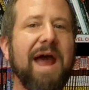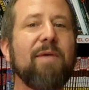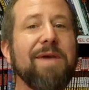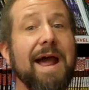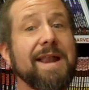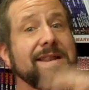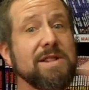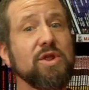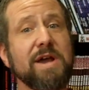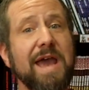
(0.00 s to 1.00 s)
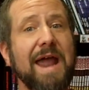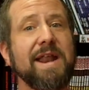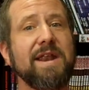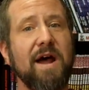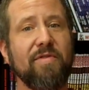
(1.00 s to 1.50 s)
And we got to look at
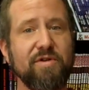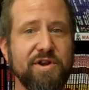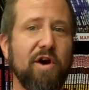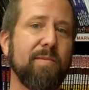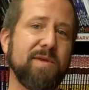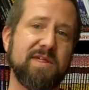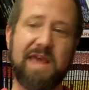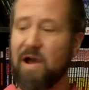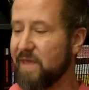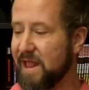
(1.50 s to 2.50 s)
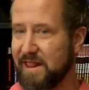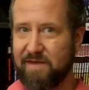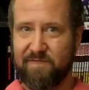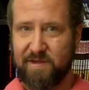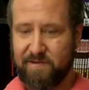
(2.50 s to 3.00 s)
another dome and see how they
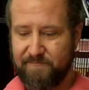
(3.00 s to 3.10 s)
lived.